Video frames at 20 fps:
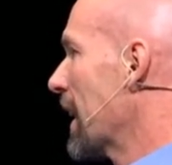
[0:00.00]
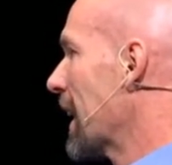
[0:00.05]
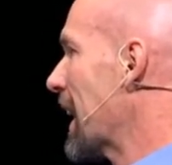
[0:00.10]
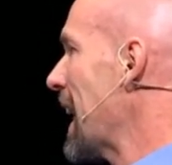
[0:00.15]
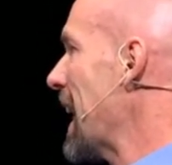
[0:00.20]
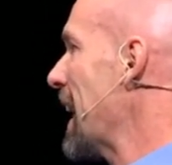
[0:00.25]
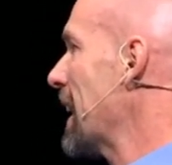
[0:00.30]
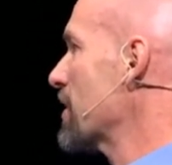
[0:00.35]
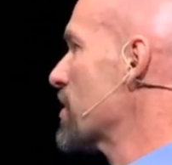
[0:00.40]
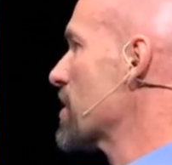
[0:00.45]

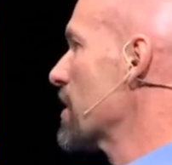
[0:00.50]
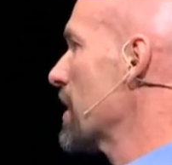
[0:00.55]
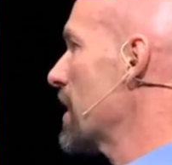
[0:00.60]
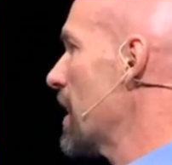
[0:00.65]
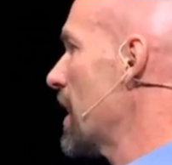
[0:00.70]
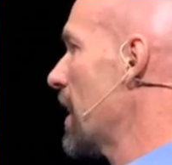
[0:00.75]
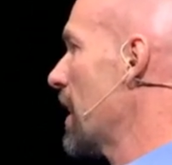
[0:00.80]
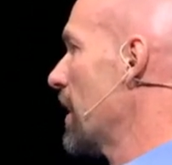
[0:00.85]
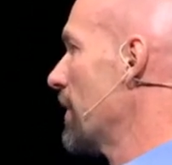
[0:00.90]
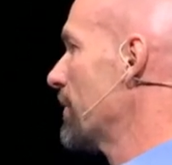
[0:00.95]
God's
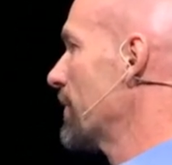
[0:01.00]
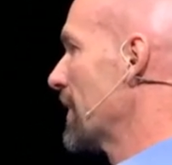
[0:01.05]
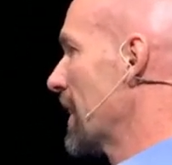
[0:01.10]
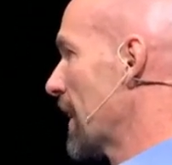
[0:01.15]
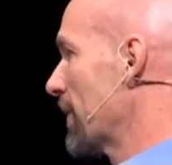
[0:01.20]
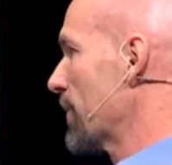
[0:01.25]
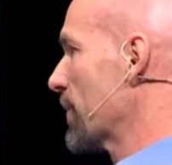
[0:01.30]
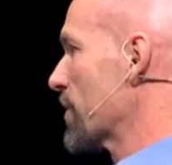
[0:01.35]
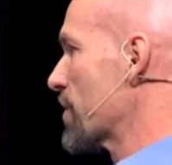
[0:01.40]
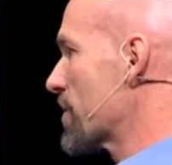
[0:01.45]
love
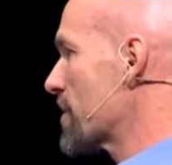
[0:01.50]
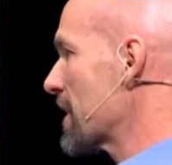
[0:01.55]
never